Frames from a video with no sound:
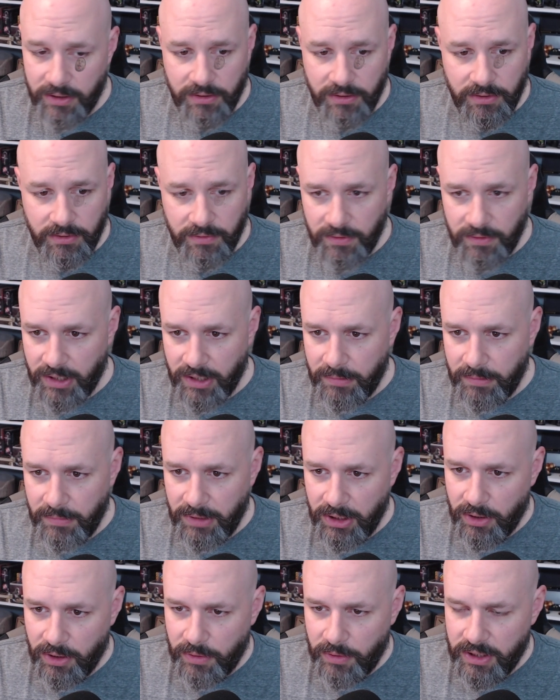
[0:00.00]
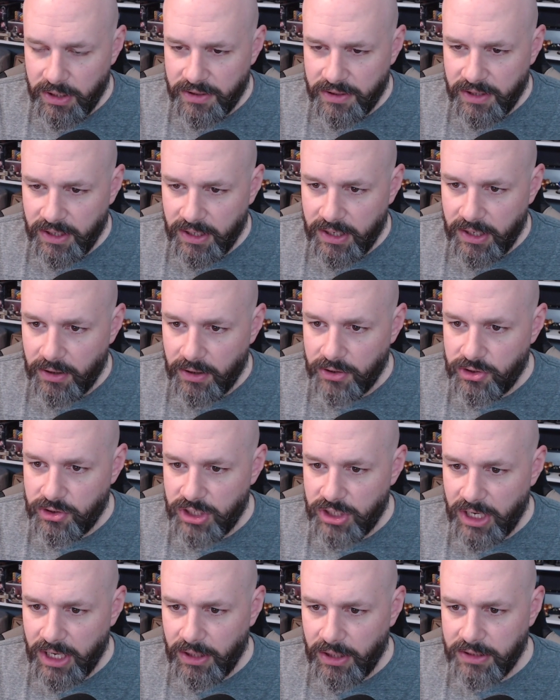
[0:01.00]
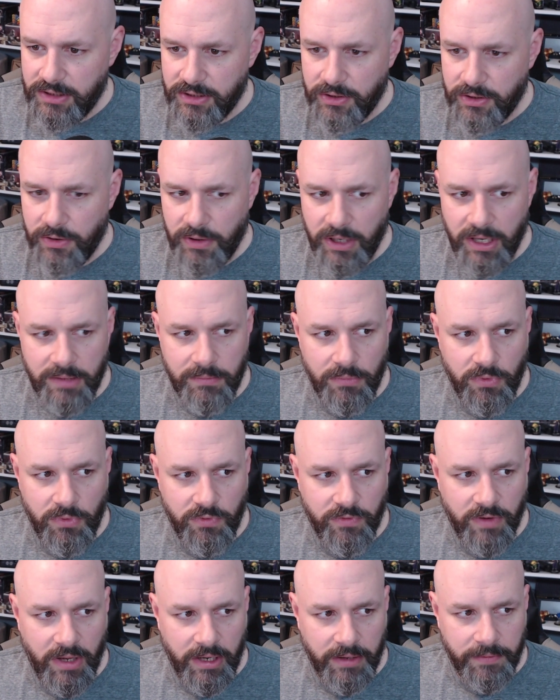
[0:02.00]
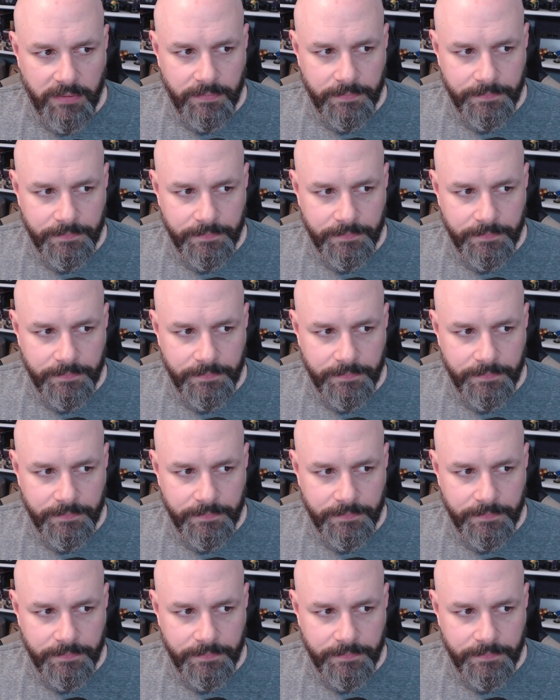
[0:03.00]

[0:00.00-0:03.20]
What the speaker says: letting me know what you think here in chat. Let's go ahead and move on.